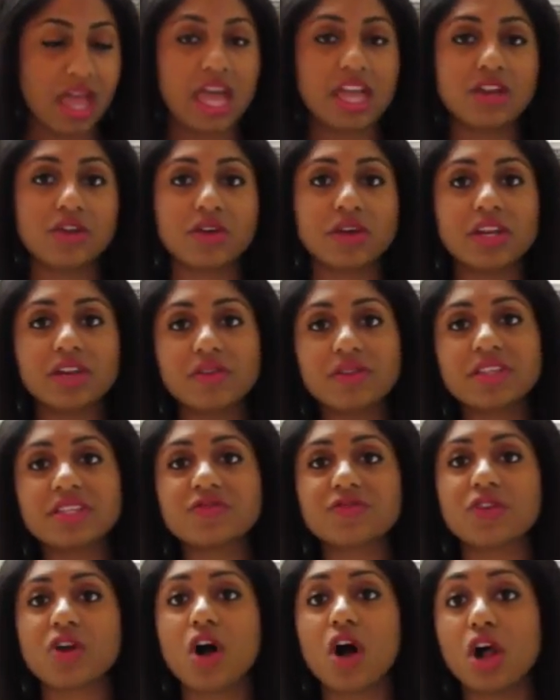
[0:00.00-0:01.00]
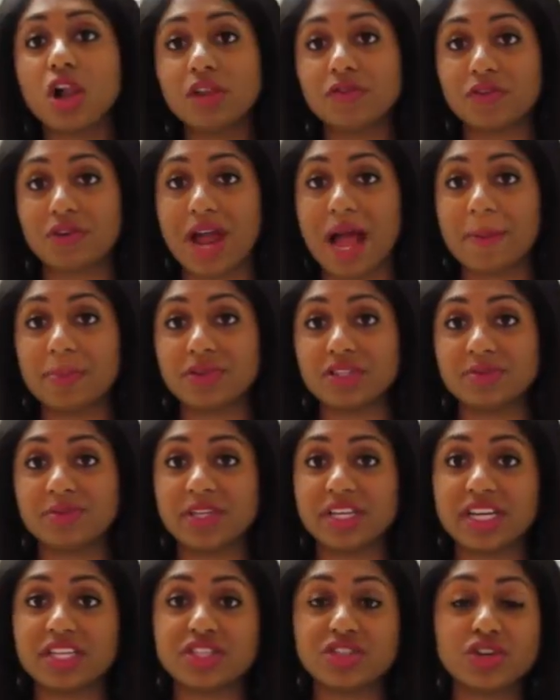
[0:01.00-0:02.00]
And you're going to do this for all of your apples
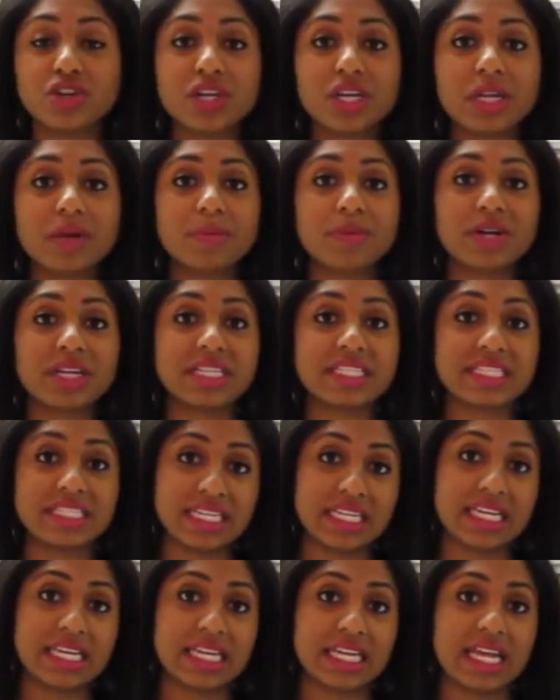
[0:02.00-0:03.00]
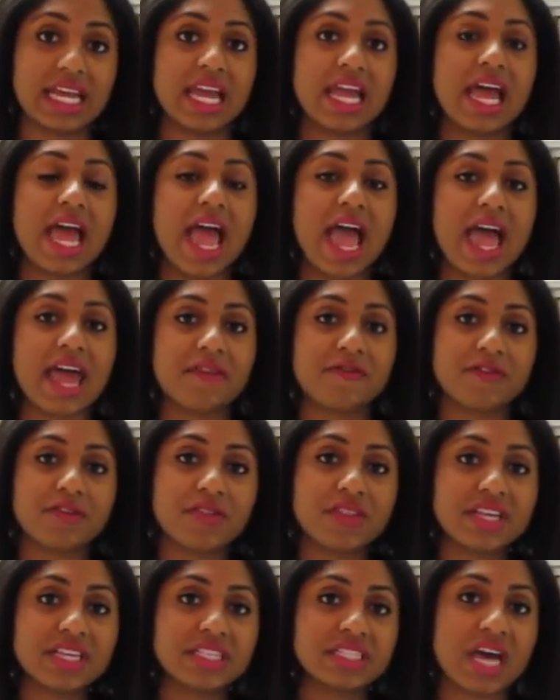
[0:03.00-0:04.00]
because you're going to put a stick in it. And for
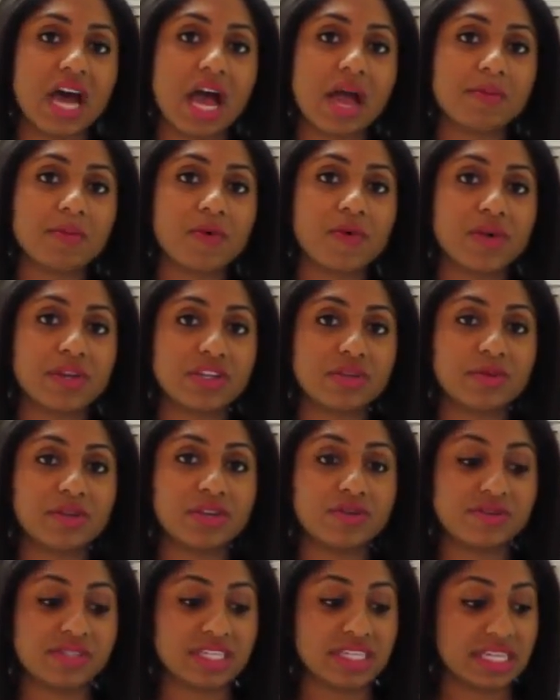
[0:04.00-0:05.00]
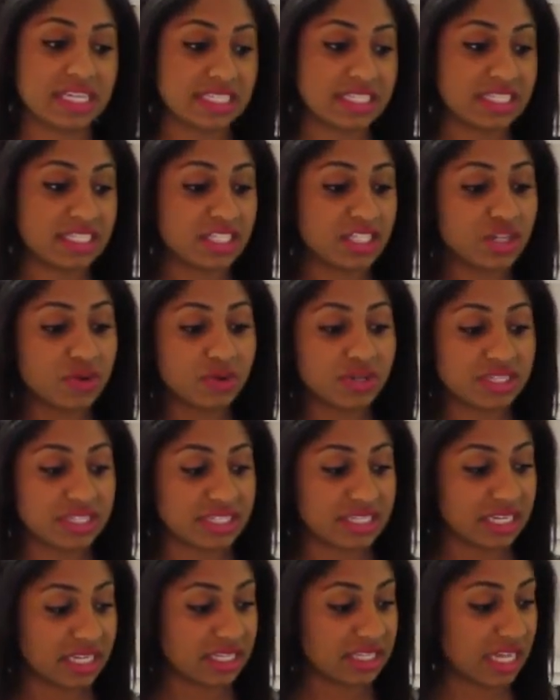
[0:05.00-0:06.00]
this, I'm going to be using a skewer
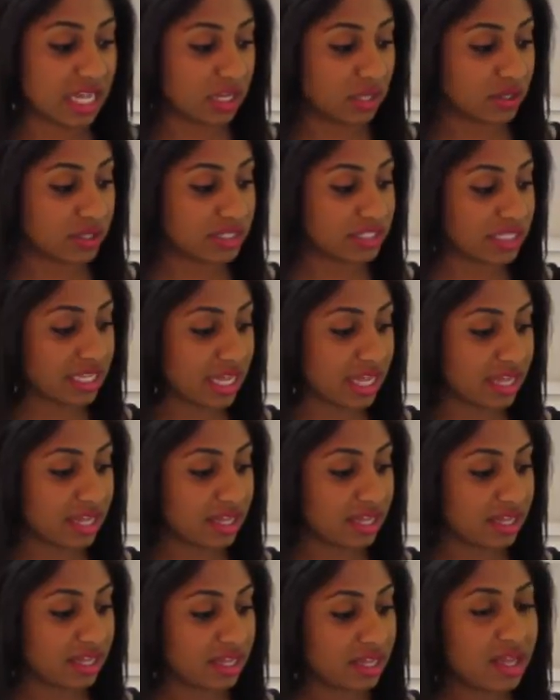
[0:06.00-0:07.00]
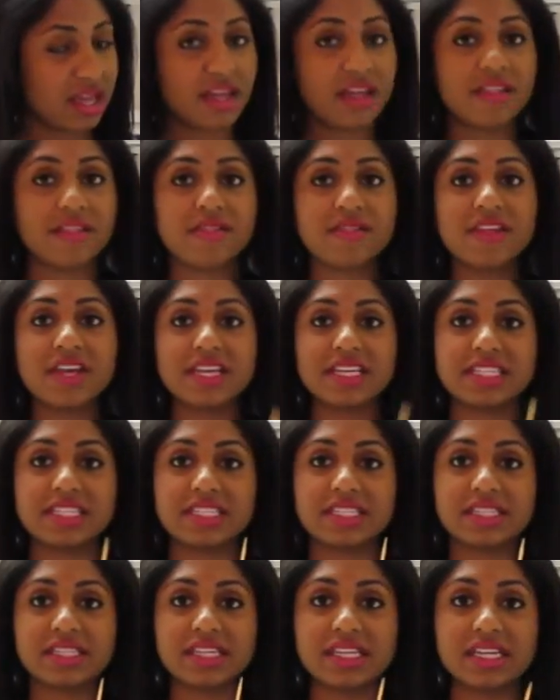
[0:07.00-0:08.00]
stick that looks like
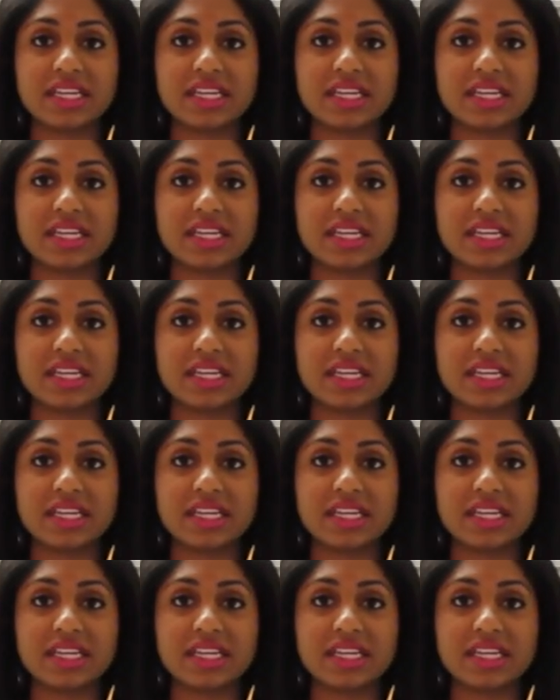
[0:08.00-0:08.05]
this.